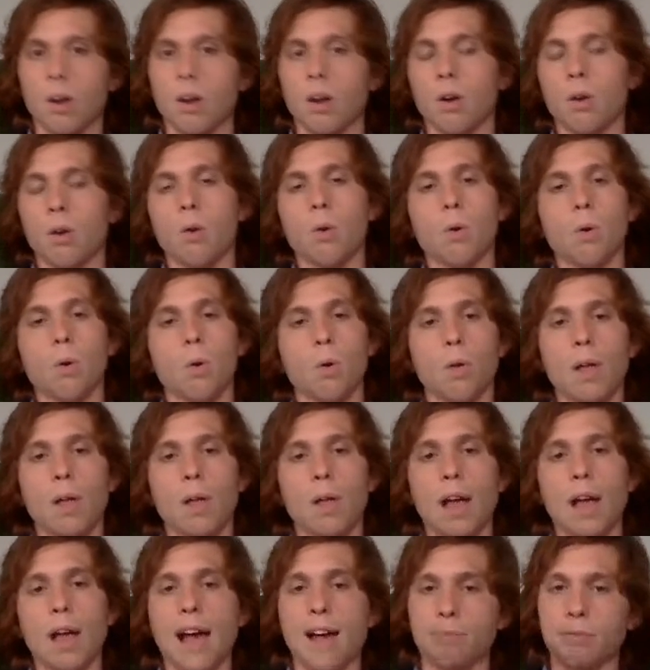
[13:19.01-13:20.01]
a whole
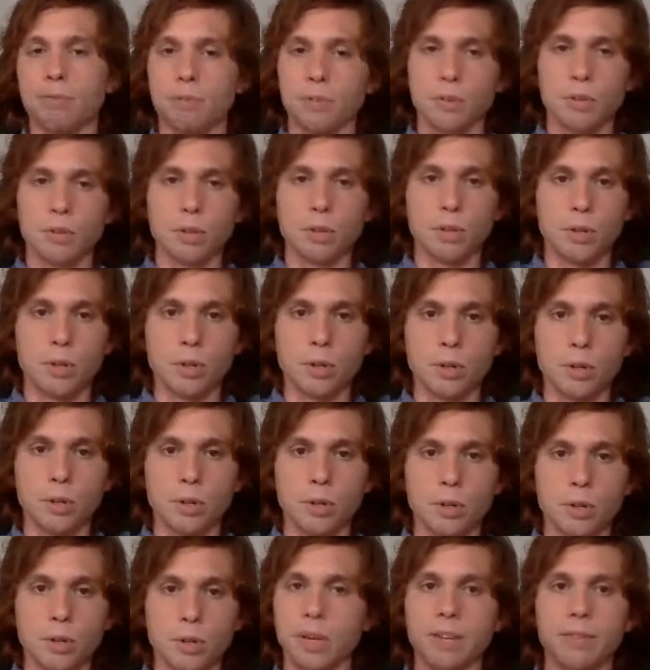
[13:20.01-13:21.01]

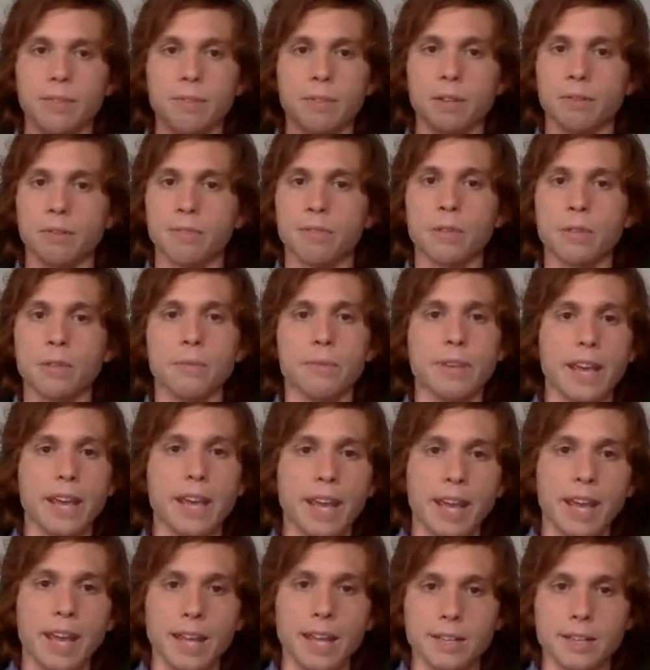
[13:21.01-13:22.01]
afternoon or even a few
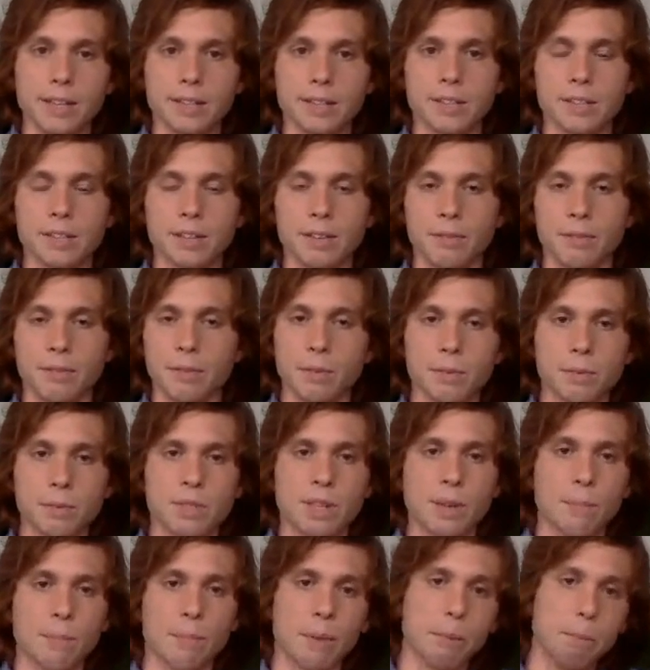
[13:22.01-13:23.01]
days if it was
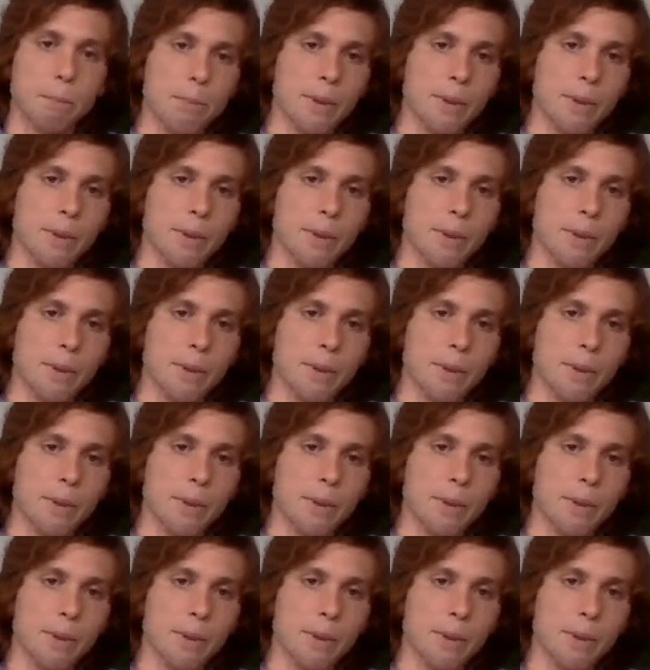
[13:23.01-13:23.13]
something